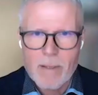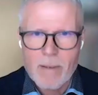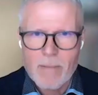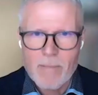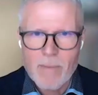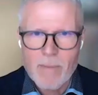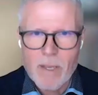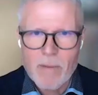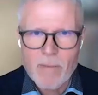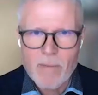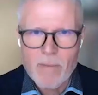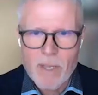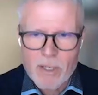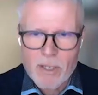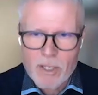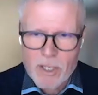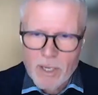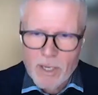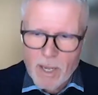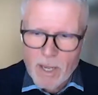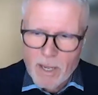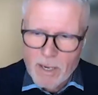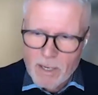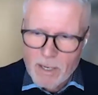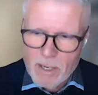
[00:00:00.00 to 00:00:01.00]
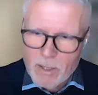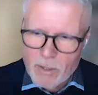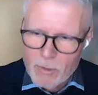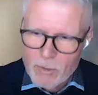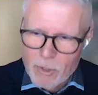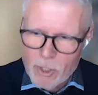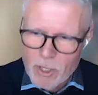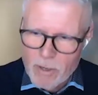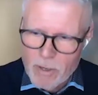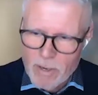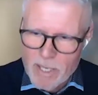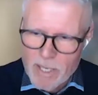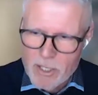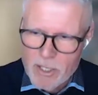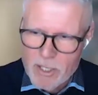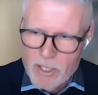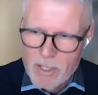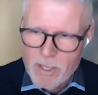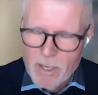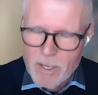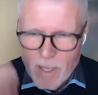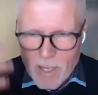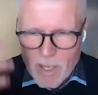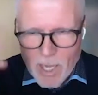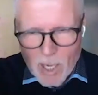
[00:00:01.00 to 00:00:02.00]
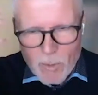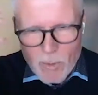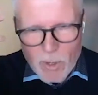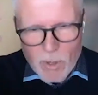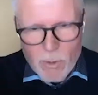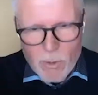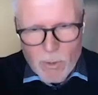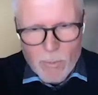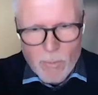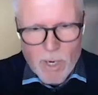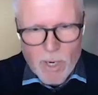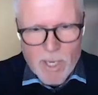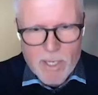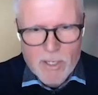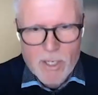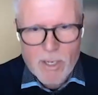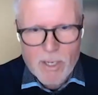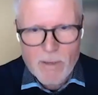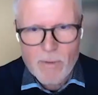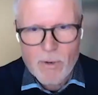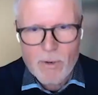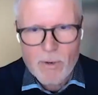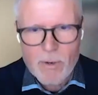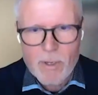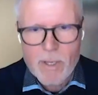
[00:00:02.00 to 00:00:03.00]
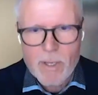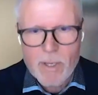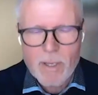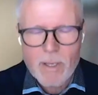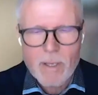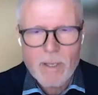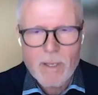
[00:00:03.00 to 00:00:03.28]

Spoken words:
We are starting to scratch how our brains are working.